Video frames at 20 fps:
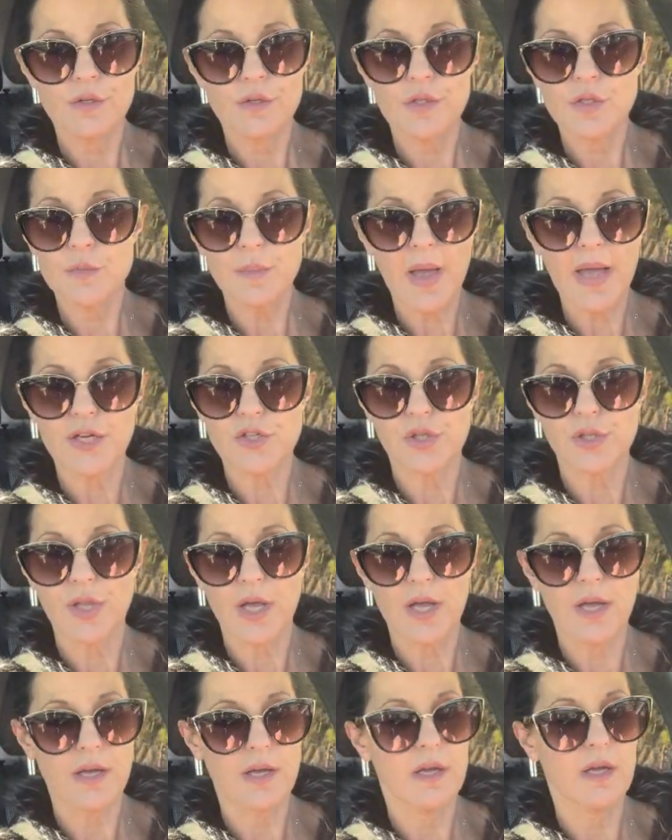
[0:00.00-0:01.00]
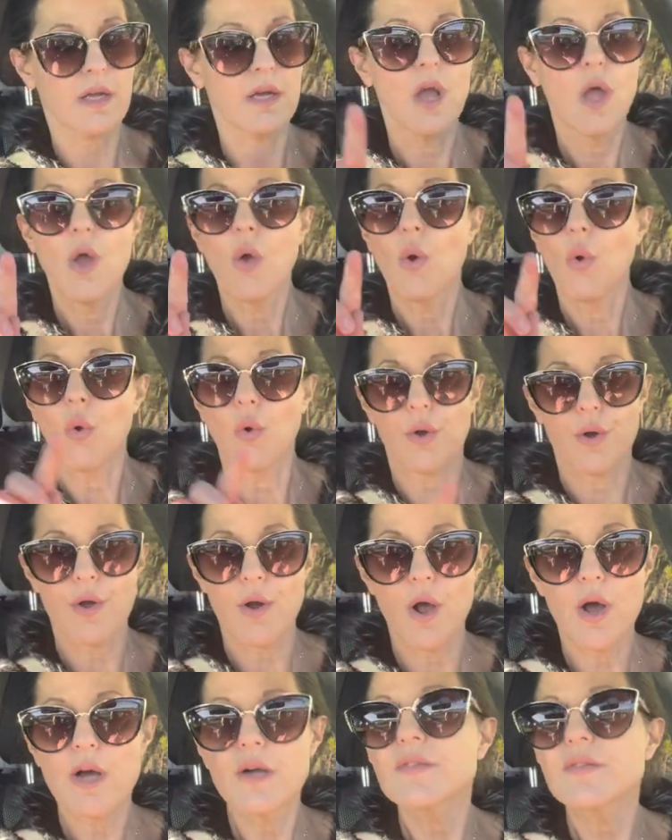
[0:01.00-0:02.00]
spatula or an
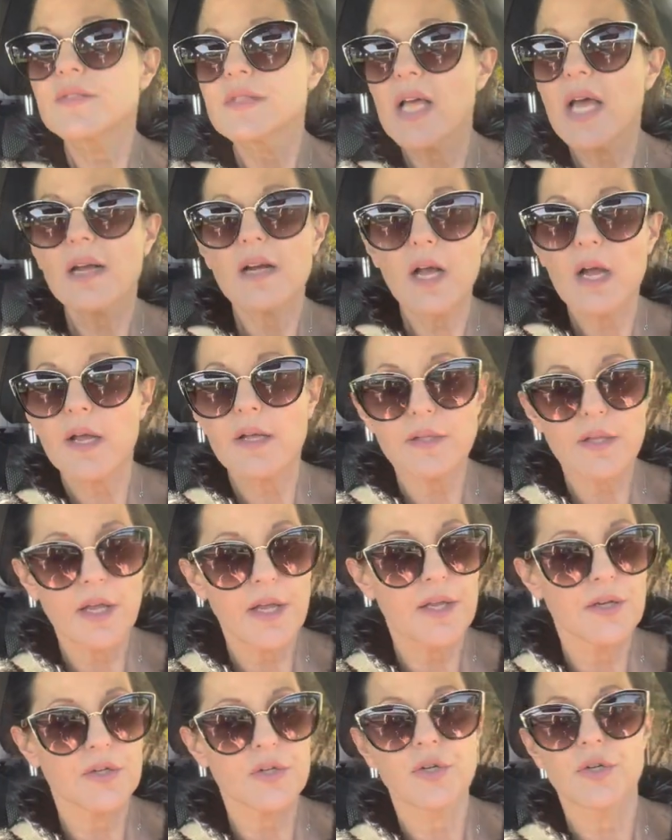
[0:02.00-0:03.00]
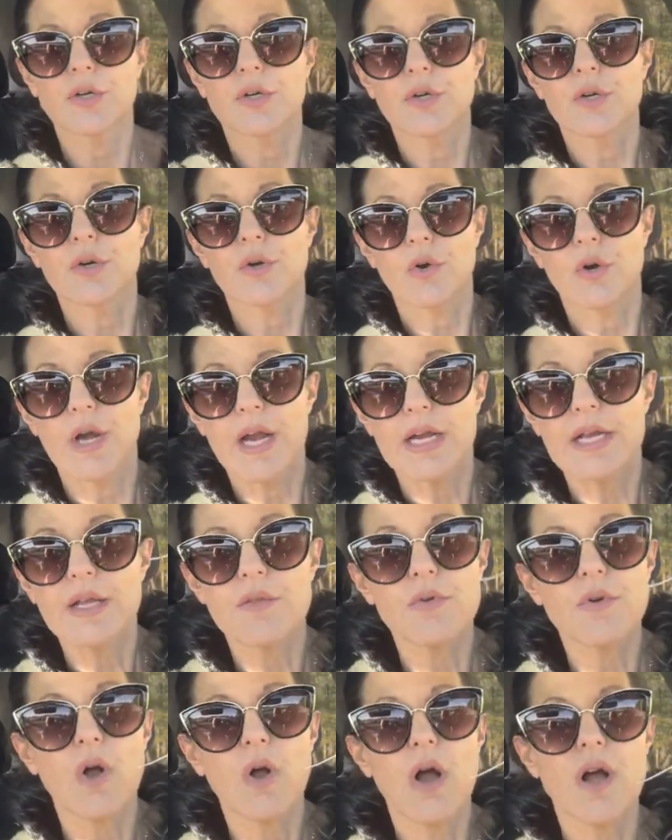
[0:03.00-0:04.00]
offset eyeliner or any
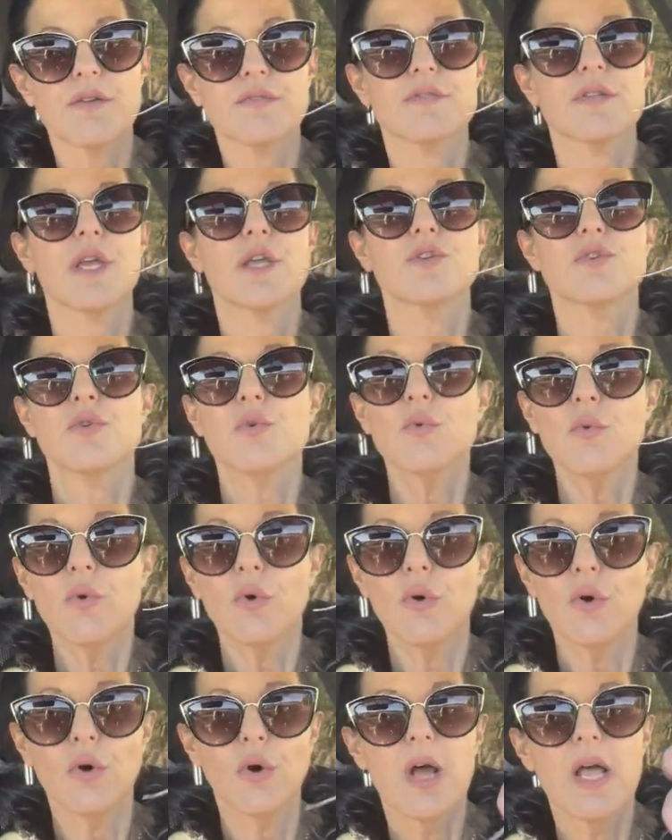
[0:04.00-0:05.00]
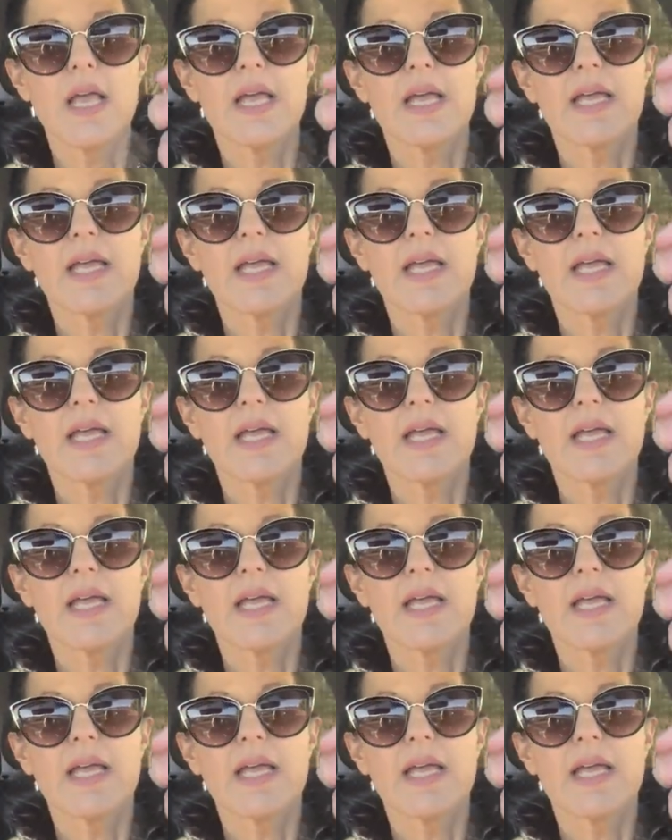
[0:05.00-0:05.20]
other offset tool,